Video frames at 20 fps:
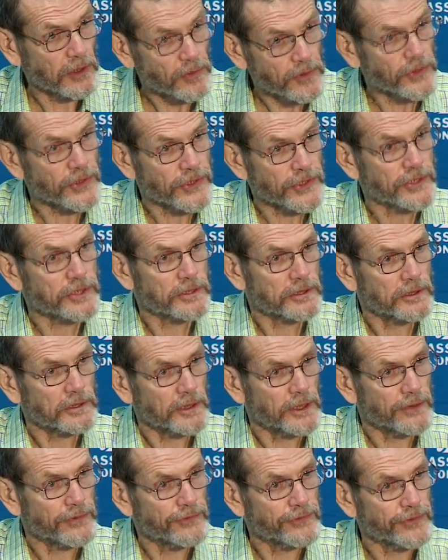owners
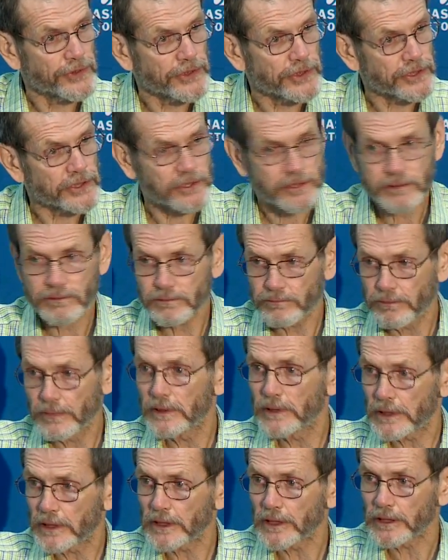of this
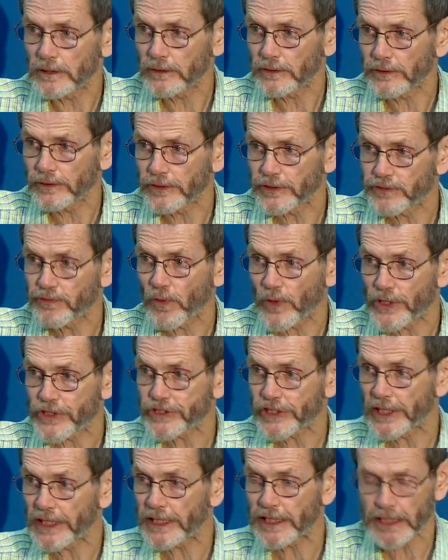this
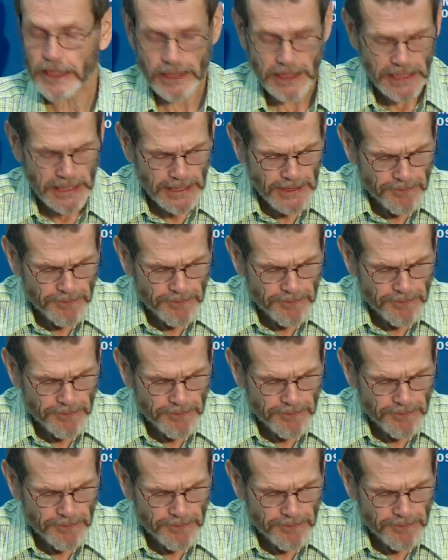forested land.